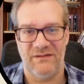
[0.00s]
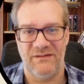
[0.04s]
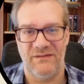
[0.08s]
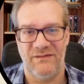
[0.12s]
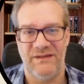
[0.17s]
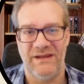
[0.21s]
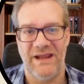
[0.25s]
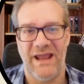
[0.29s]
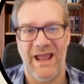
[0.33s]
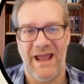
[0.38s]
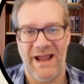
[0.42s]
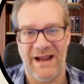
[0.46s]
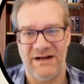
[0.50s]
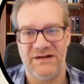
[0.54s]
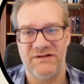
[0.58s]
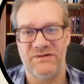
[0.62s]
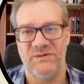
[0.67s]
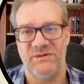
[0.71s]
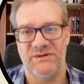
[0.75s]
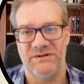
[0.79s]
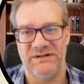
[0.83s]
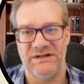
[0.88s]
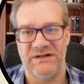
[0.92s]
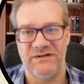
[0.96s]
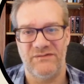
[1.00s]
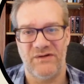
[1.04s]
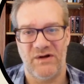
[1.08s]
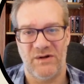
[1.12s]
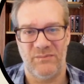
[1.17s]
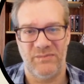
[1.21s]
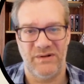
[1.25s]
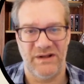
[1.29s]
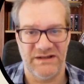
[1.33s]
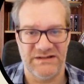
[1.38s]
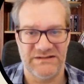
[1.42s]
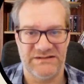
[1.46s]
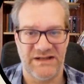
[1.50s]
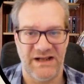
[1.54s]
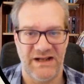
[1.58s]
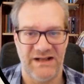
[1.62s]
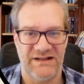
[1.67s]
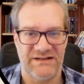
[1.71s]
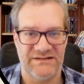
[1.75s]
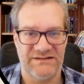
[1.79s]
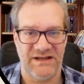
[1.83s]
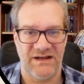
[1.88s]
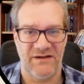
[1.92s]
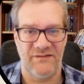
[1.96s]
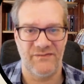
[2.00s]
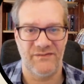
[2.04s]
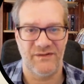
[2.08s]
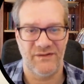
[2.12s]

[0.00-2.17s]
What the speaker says: the actual default playstyle itself,